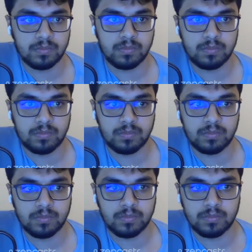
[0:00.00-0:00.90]

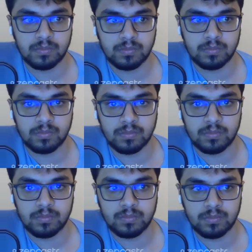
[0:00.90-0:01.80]

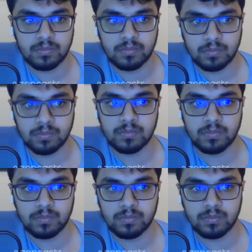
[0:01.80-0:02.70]

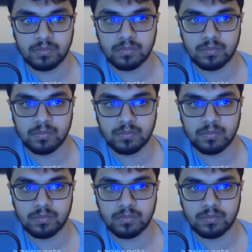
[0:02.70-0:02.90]
The person shown says nothing.